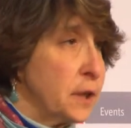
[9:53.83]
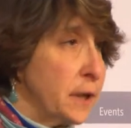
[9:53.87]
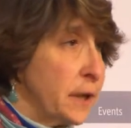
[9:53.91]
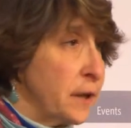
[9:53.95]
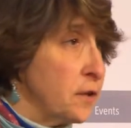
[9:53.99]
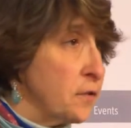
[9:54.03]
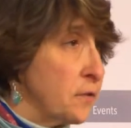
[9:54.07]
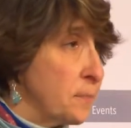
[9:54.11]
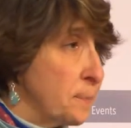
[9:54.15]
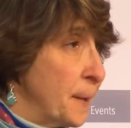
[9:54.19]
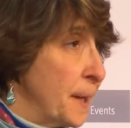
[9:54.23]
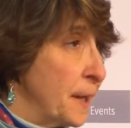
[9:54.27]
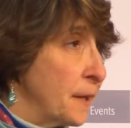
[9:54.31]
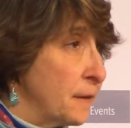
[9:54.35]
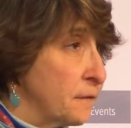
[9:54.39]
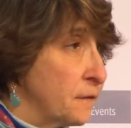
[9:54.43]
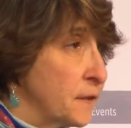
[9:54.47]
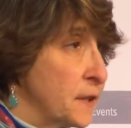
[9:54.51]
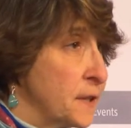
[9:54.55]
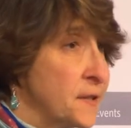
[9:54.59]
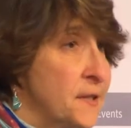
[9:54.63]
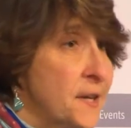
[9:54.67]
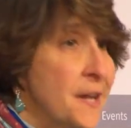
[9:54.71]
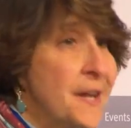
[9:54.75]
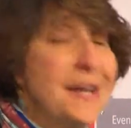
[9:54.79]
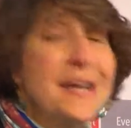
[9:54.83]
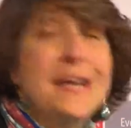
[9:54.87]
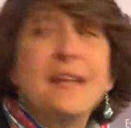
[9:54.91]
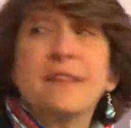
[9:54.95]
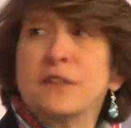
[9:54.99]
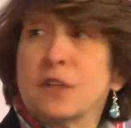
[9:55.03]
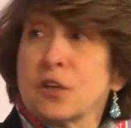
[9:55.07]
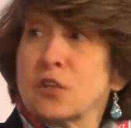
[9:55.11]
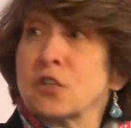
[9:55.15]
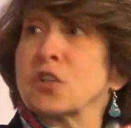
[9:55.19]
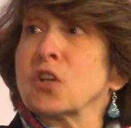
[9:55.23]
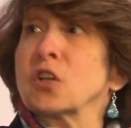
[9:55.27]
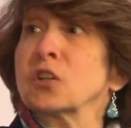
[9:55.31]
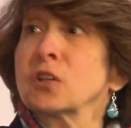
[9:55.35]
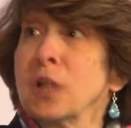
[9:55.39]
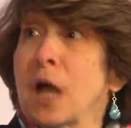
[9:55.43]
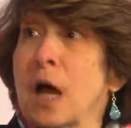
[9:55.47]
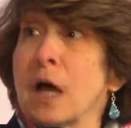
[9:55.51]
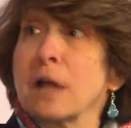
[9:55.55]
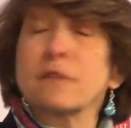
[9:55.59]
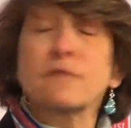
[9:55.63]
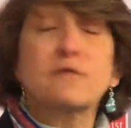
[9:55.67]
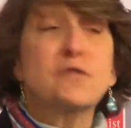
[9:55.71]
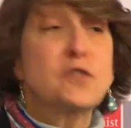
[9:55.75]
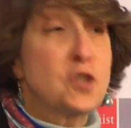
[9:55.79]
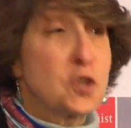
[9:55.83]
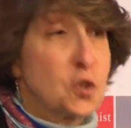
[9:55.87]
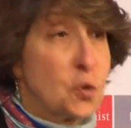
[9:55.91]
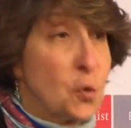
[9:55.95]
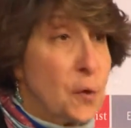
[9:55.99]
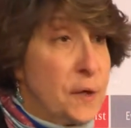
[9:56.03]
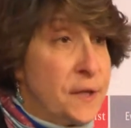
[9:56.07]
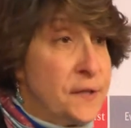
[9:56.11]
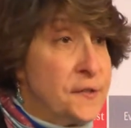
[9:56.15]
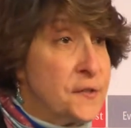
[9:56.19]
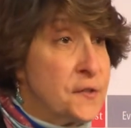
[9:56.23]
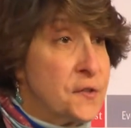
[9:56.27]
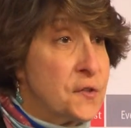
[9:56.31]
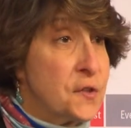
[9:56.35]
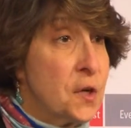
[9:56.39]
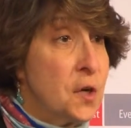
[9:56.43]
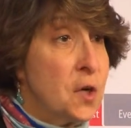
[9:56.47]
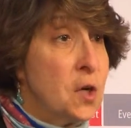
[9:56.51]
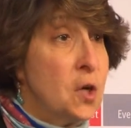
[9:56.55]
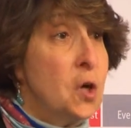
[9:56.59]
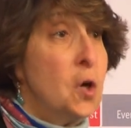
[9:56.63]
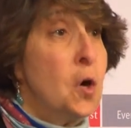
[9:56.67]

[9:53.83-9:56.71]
health benefits, there's a lot of choice.